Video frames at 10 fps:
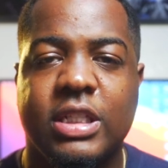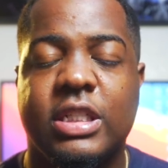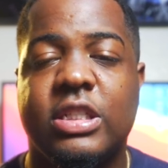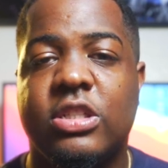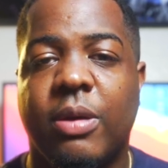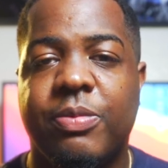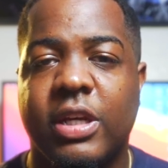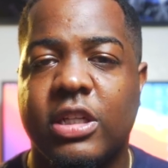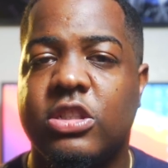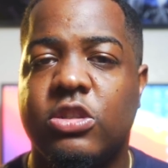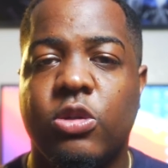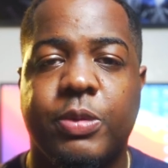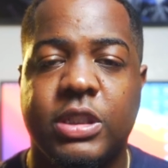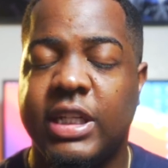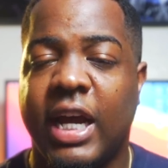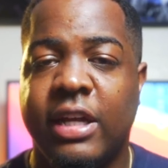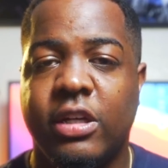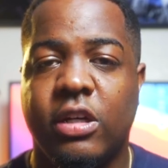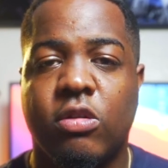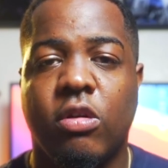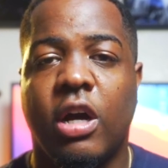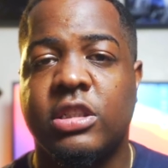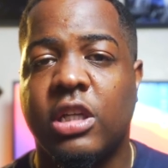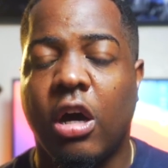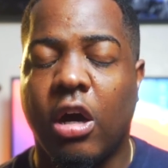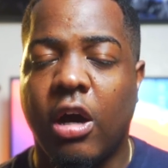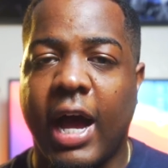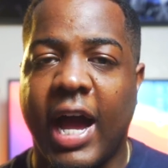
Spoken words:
This is something super standard across all